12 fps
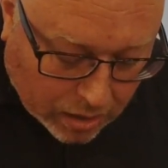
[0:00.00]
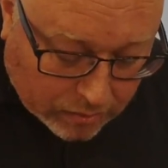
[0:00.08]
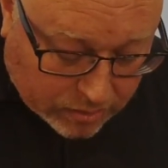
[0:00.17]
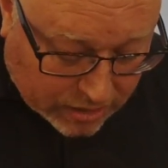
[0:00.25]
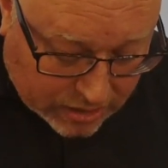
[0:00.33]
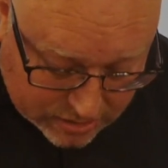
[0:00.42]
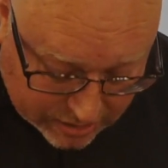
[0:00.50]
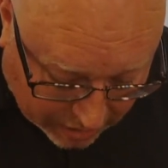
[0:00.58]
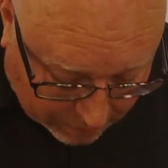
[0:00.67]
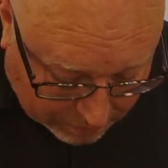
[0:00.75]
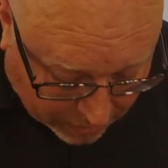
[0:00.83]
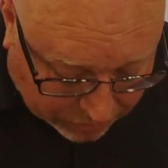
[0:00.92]
that he's
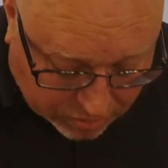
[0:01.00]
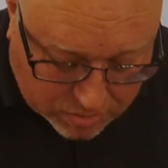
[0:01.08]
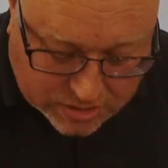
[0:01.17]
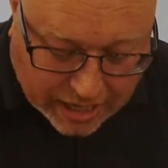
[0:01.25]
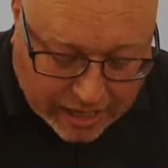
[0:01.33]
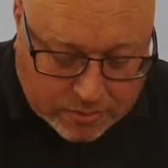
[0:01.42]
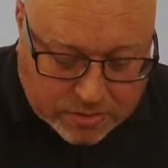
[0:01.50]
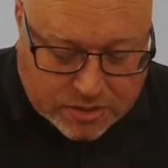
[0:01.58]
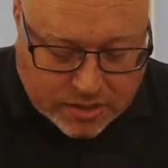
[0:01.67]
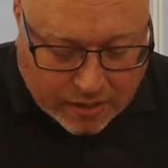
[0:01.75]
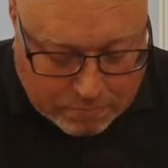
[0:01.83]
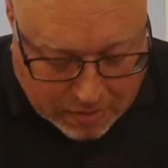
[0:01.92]
at Matthew's house
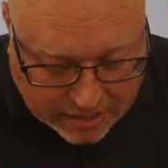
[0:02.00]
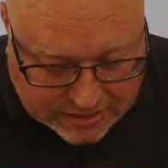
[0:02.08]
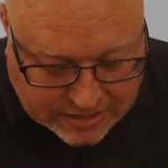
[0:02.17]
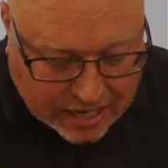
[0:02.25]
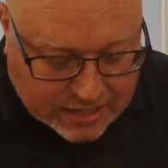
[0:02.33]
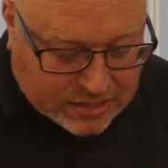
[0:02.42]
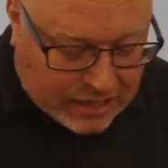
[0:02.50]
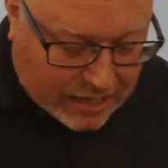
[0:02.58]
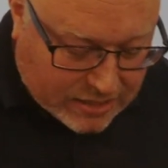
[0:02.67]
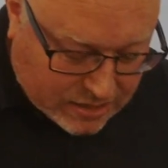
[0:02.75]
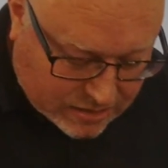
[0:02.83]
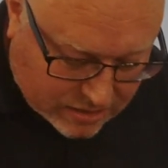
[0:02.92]
and many tax
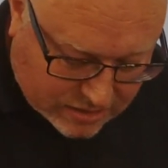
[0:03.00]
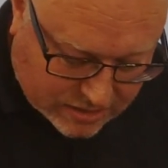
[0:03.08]
collectors and